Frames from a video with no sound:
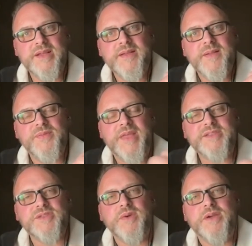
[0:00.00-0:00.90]
And
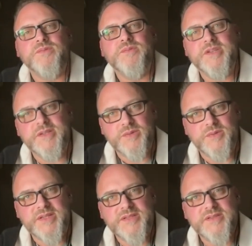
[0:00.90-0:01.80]
that's who I really
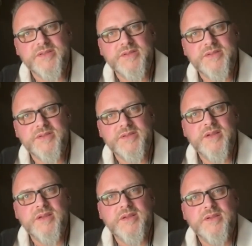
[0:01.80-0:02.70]
was.
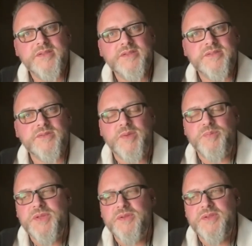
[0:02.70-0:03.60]
So I
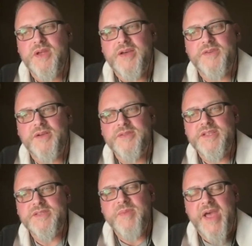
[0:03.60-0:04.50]
peeled off all
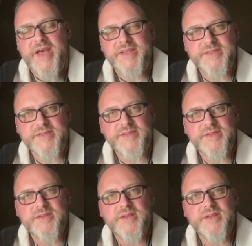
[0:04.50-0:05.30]
these masks